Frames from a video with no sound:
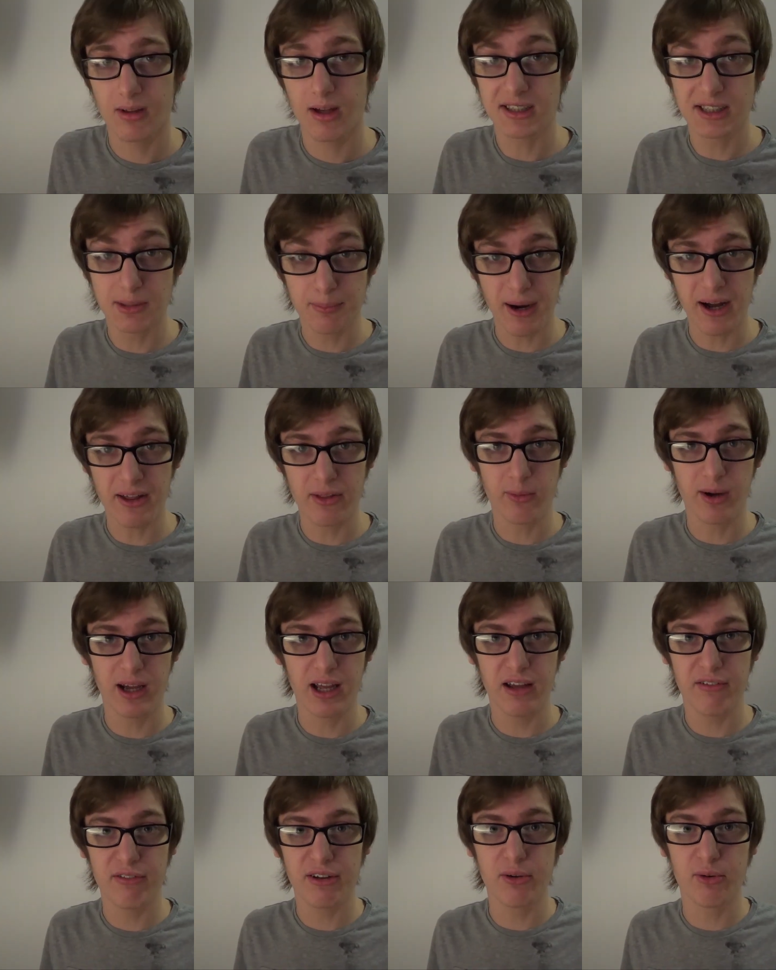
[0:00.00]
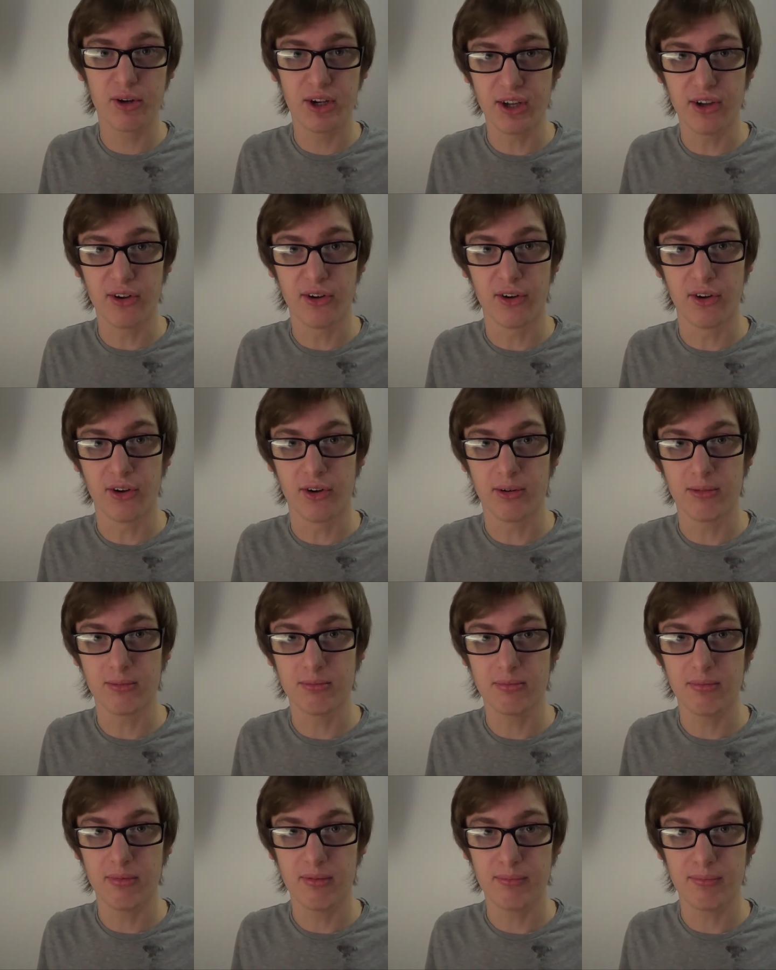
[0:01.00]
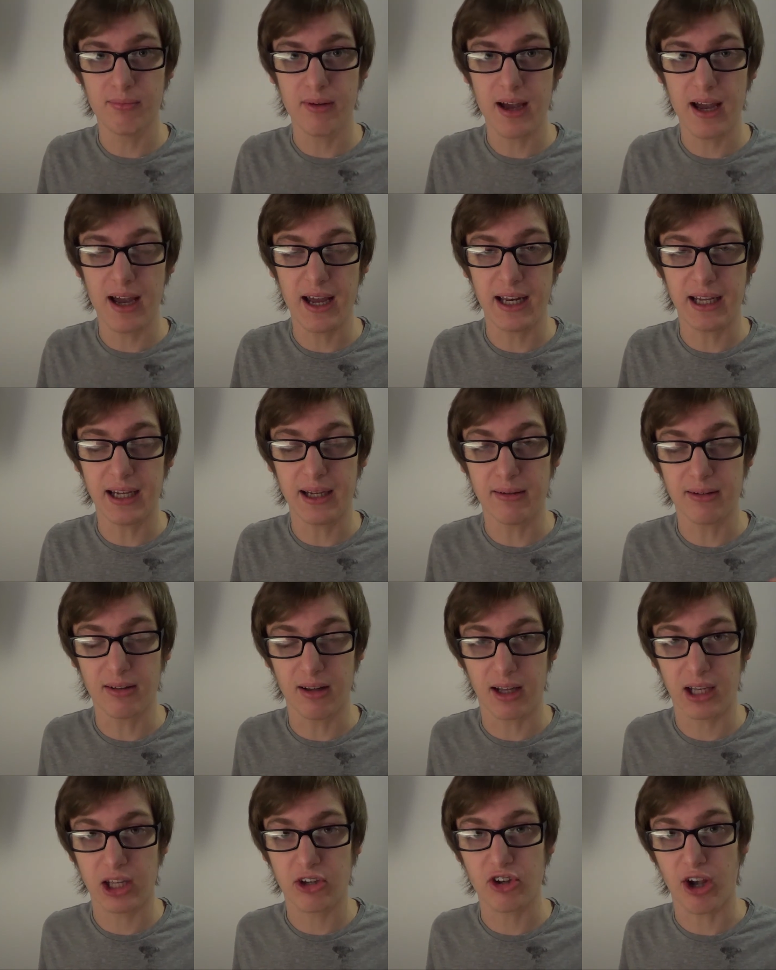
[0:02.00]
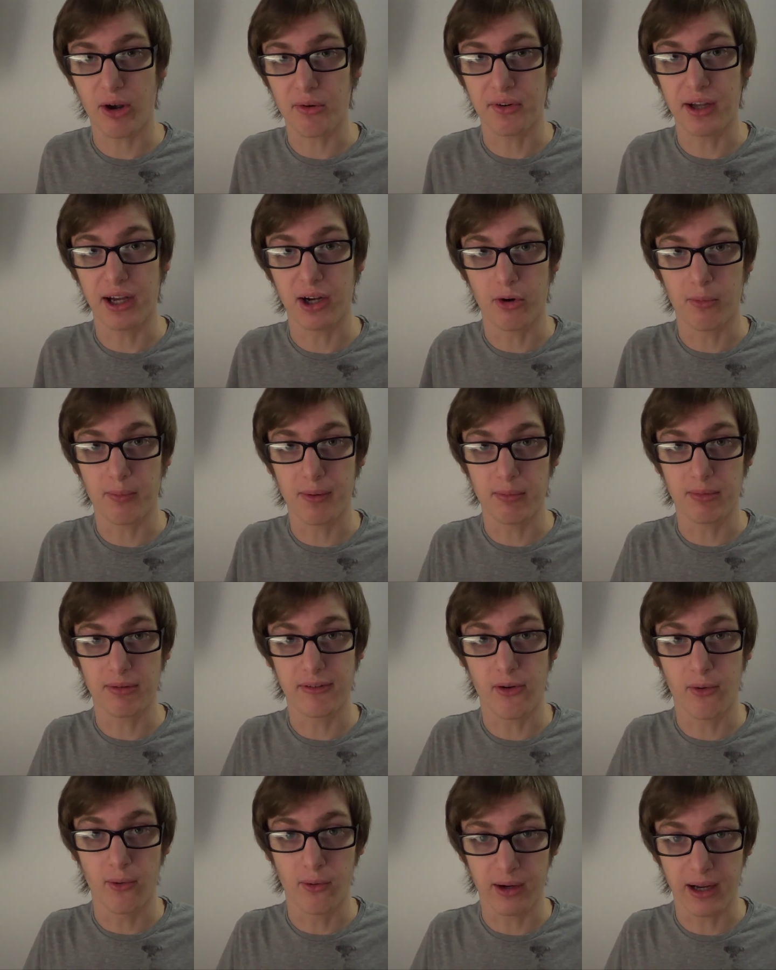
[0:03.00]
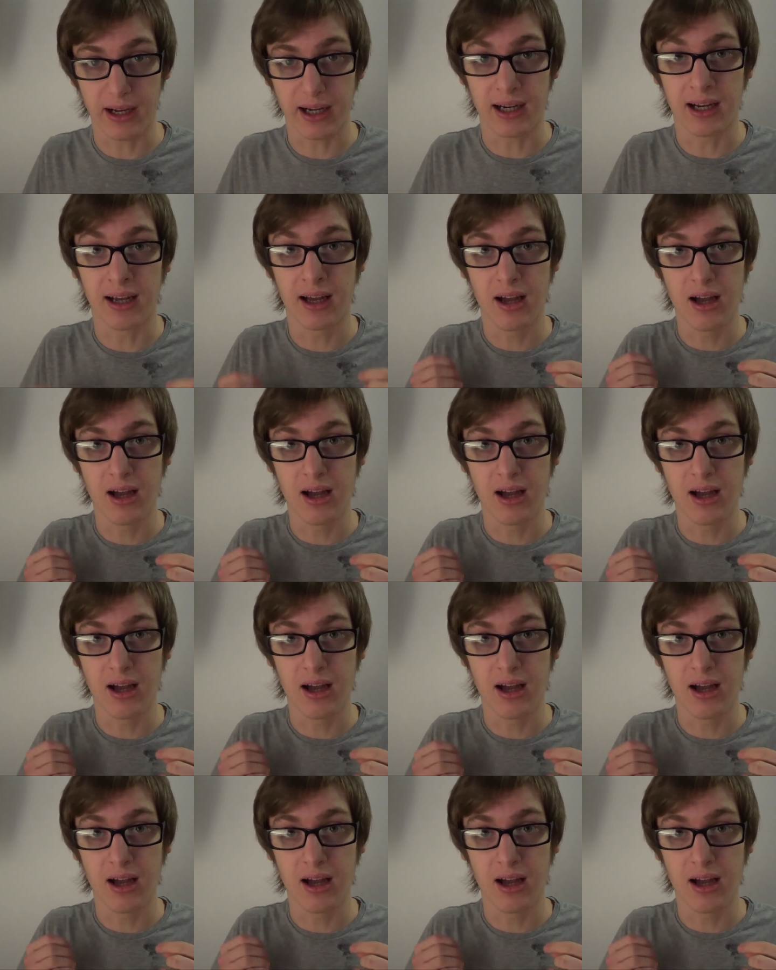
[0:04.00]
So by the way, if you hear any like shouting or people talking